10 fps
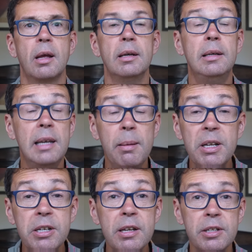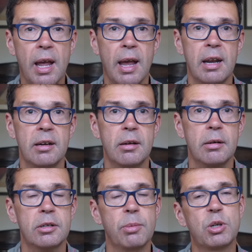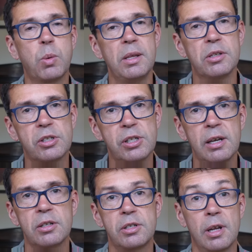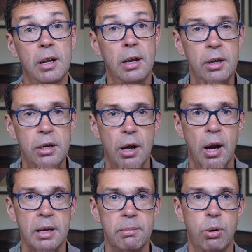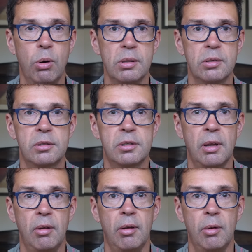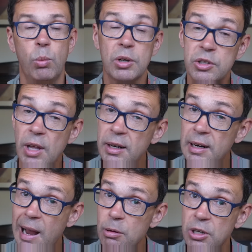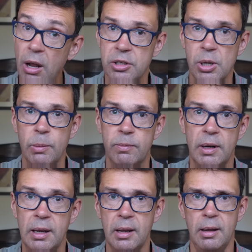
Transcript: limited his hand to between 6 and 9 points, which then allows us, hopefully,